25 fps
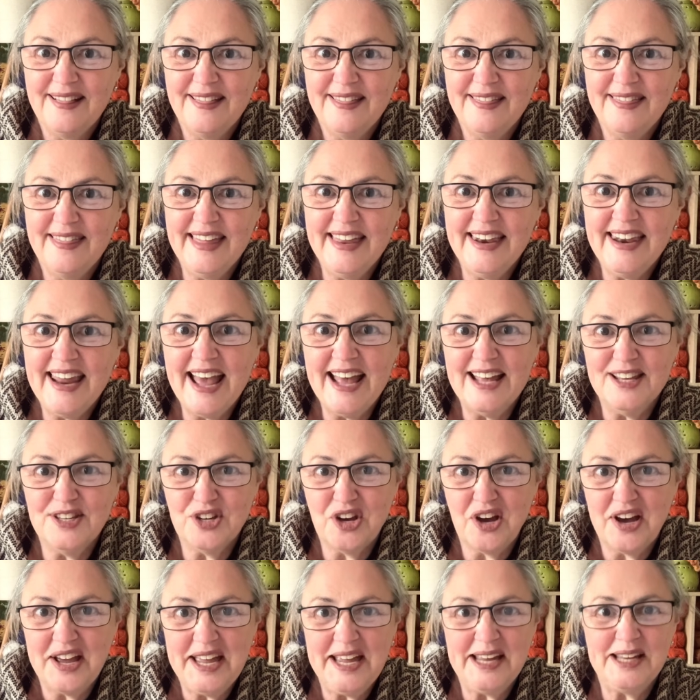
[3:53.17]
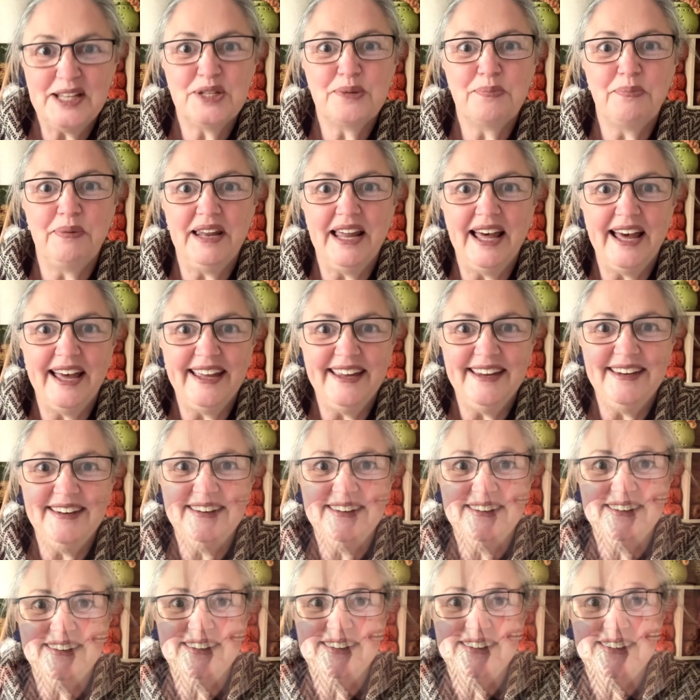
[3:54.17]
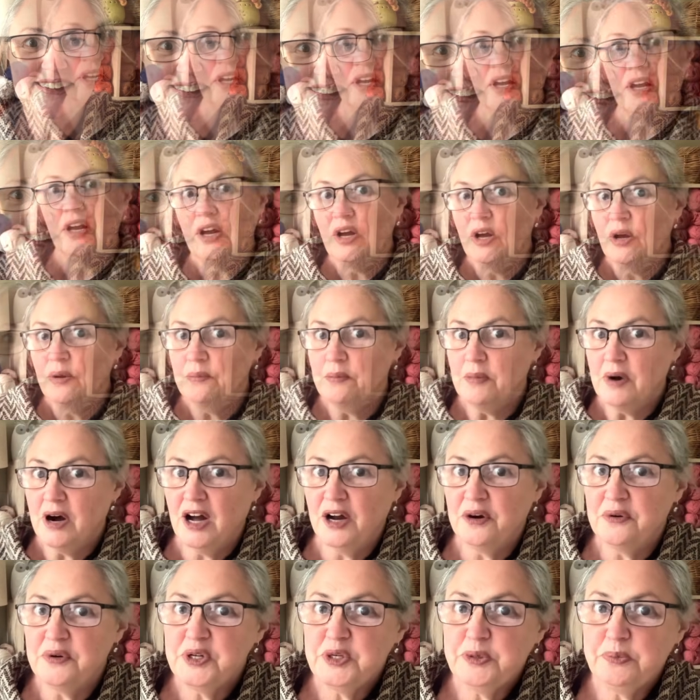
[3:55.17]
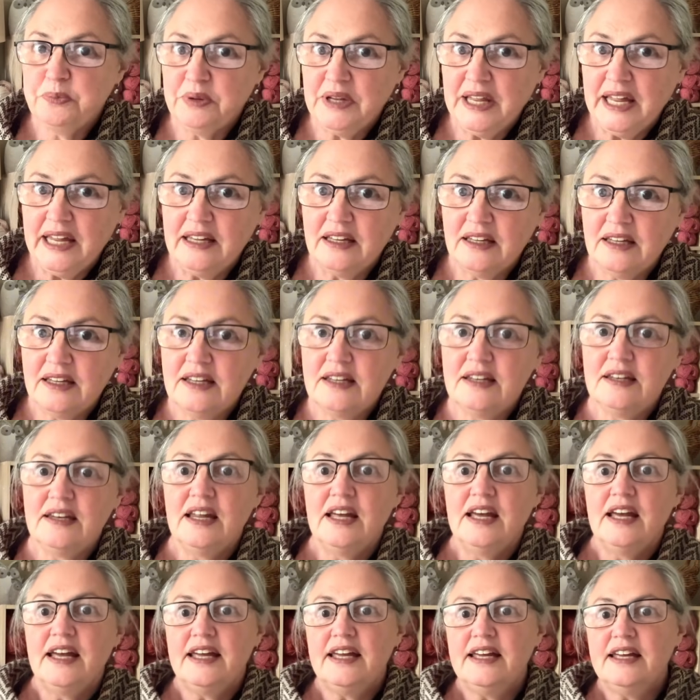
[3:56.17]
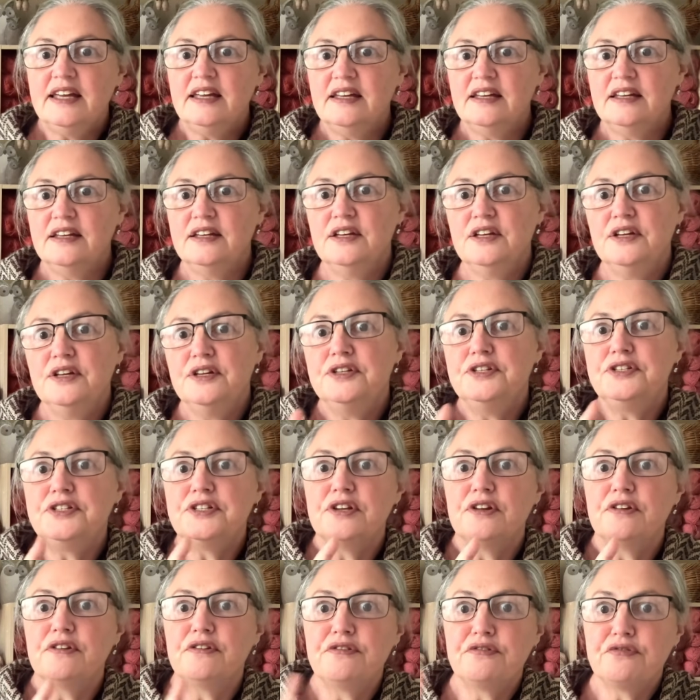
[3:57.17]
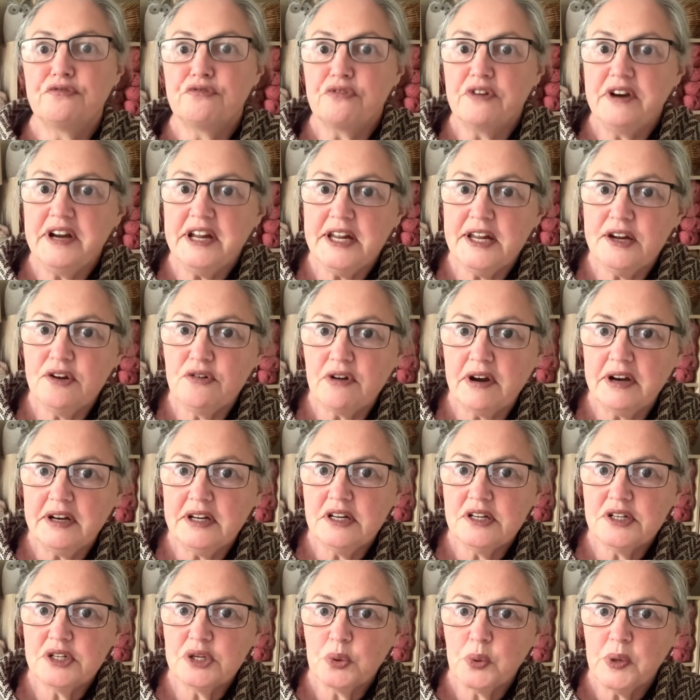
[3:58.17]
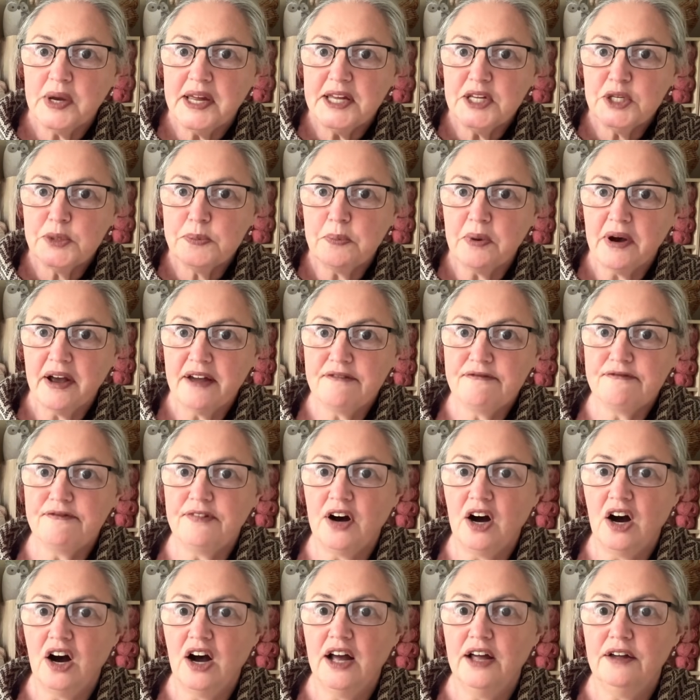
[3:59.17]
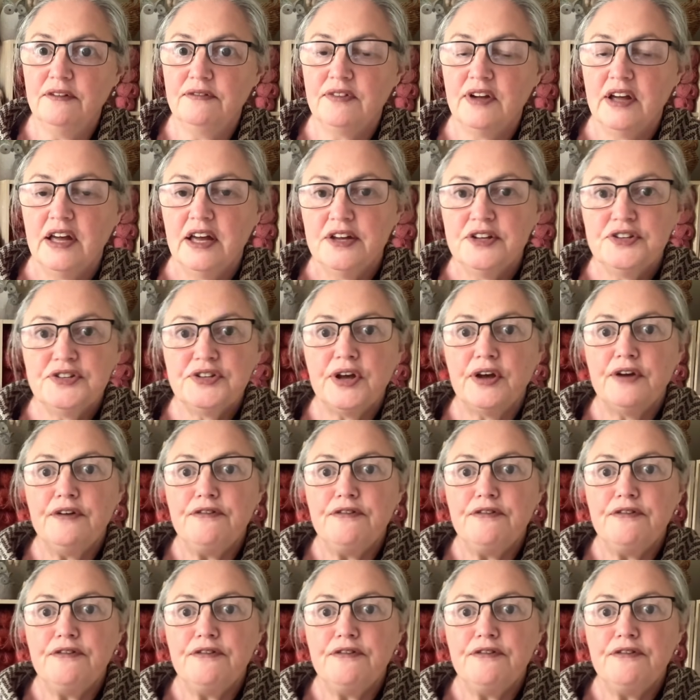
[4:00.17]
than as I explain. Myra's blanket is 3 granny squares by 5, so